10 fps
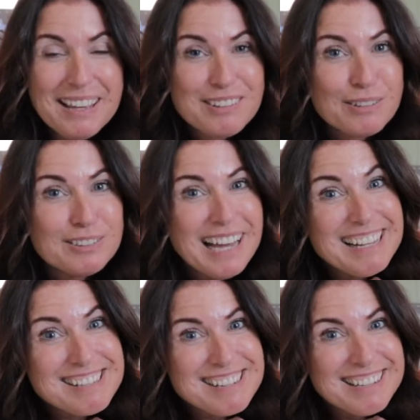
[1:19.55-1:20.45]
So
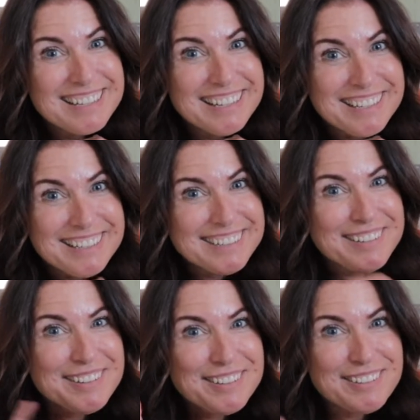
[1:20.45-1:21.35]
let's get
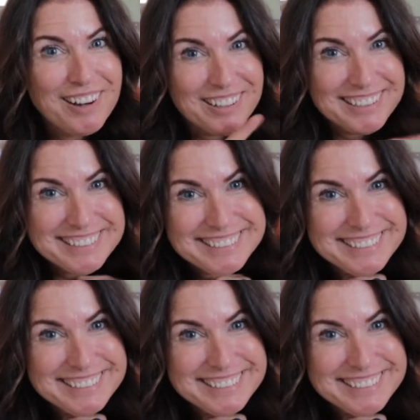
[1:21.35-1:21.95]
started.